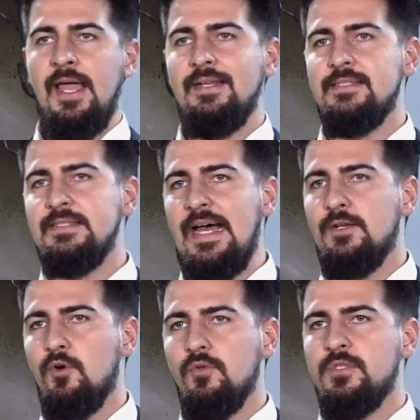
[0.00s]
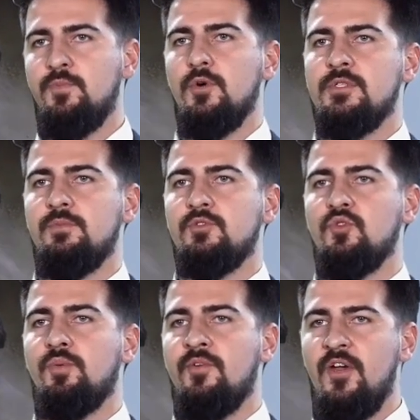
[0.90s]
it is not always possible to
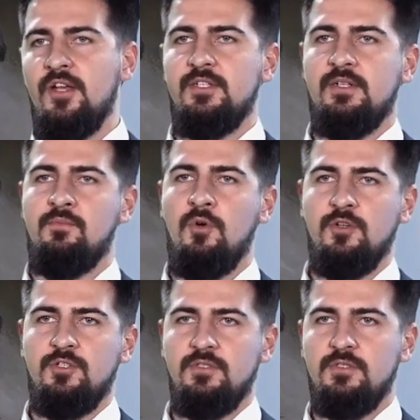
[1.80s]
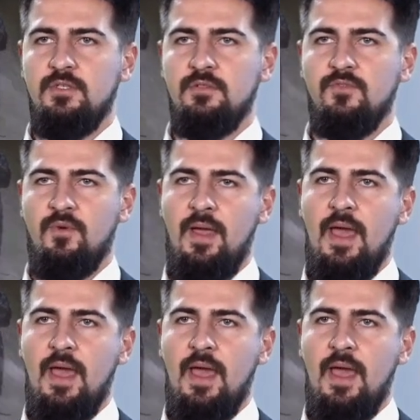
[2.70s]
prevent an emergency from